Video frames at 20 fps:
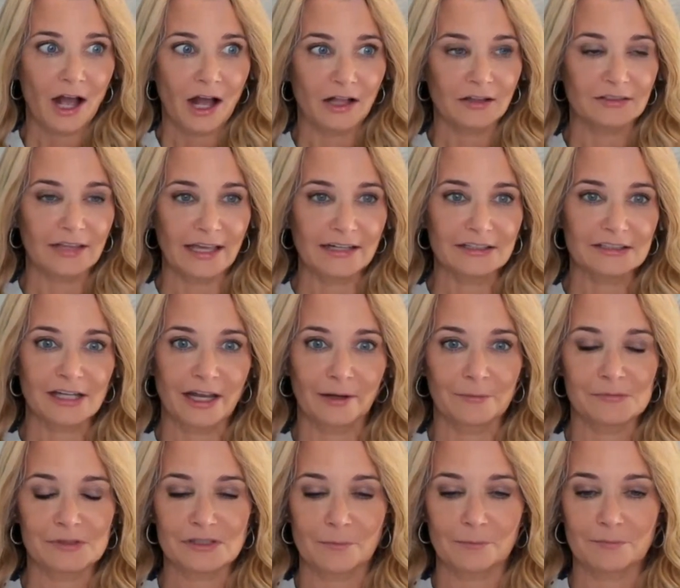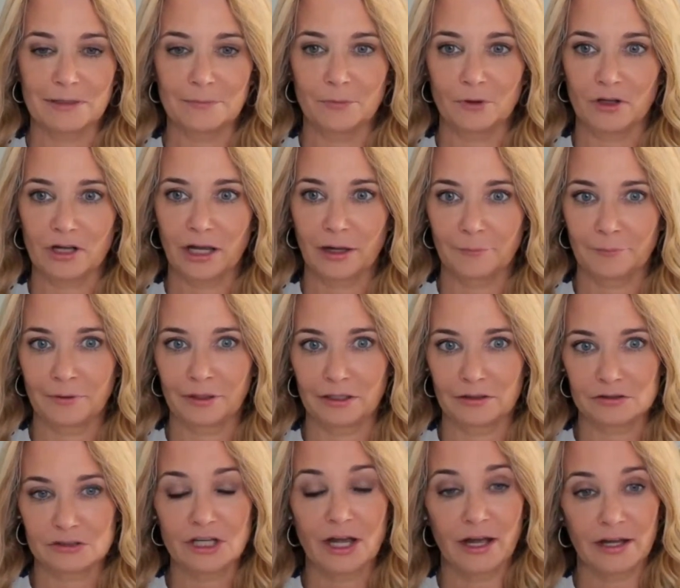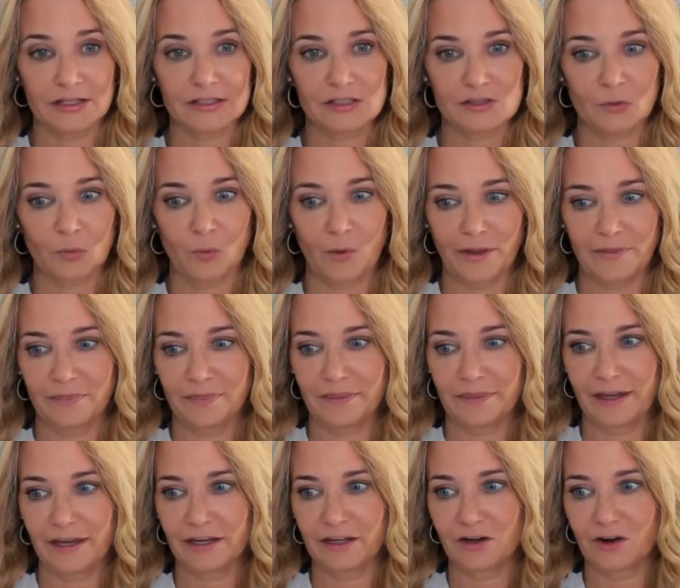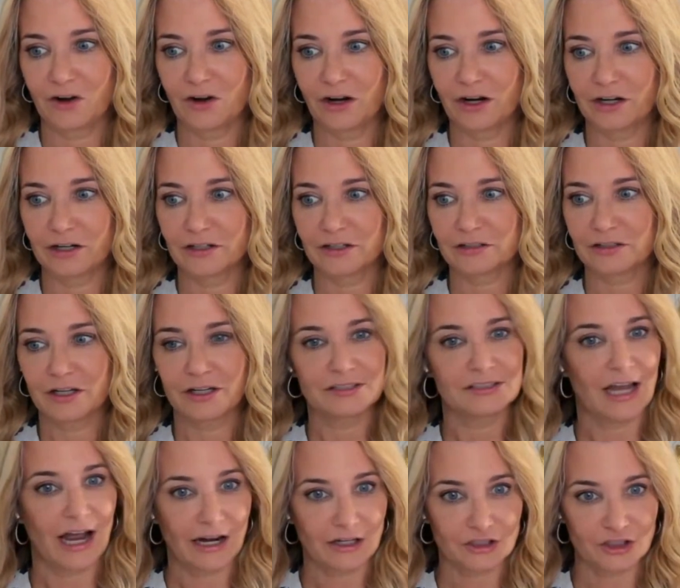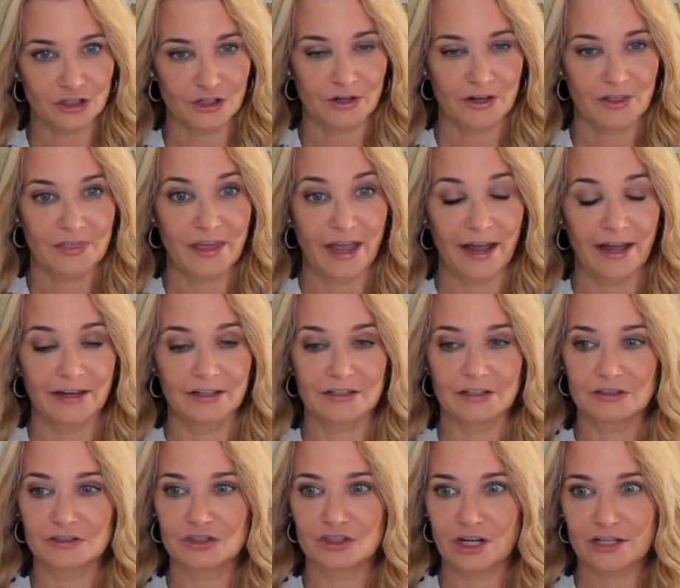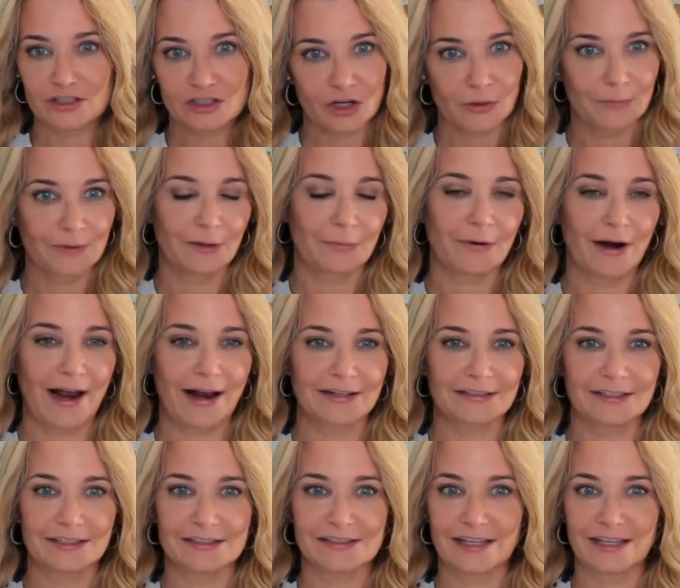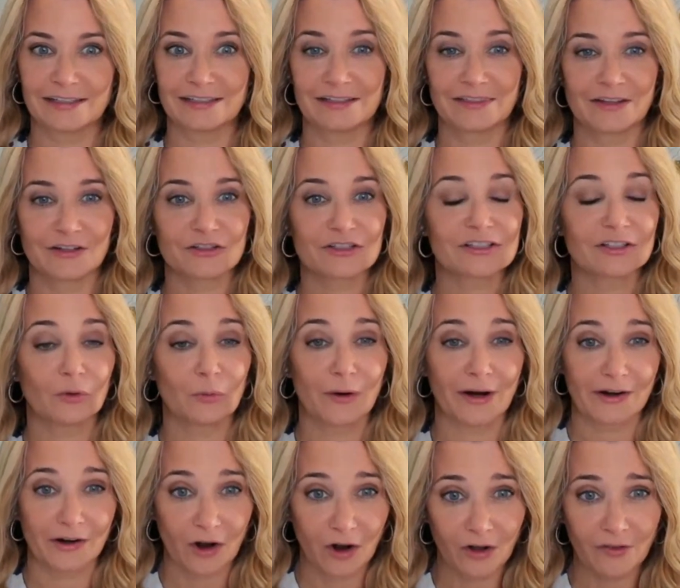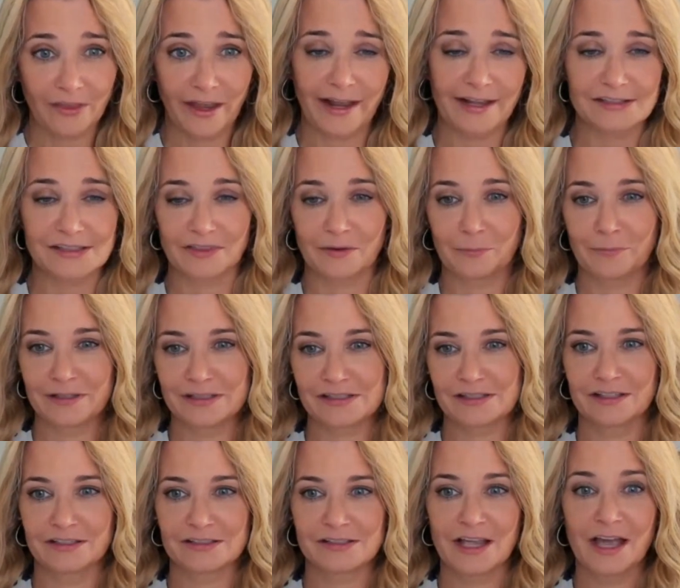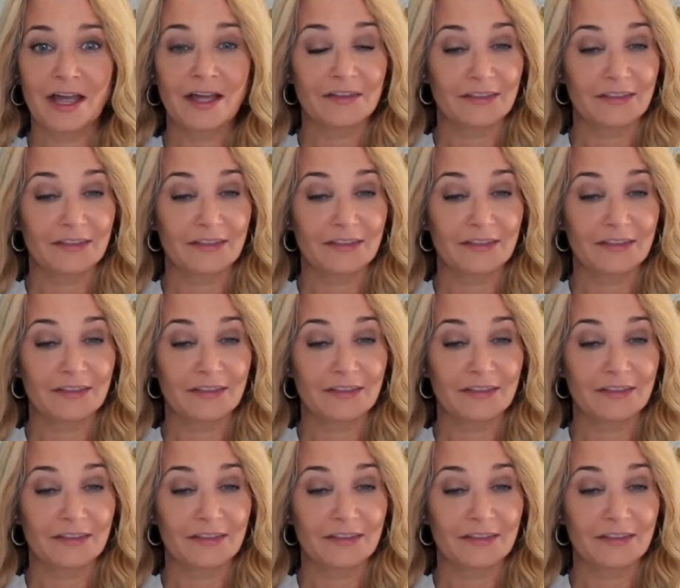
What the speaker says: a lot of times people come to us when they are a doctor that just opened a practice and they're still wearing all the hats in the business.